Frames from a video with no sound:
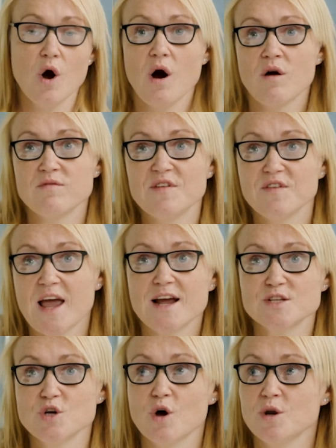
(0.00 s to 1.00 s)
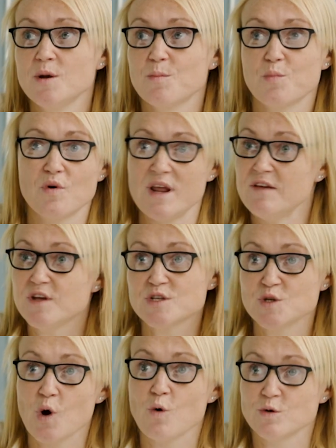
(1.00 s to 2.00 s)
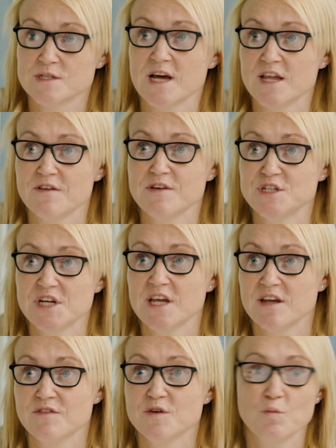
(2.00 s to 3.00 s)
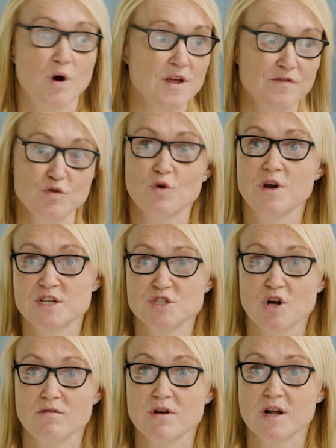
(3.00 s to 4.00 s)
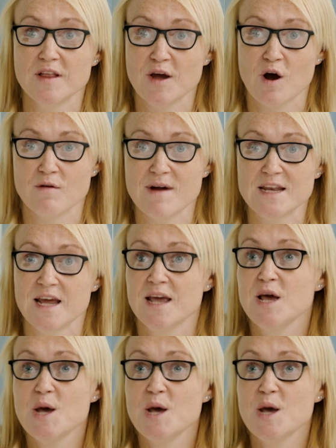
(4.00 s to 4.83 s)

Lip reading: or reflect on previous goals that you've achieved, what you've done historically already,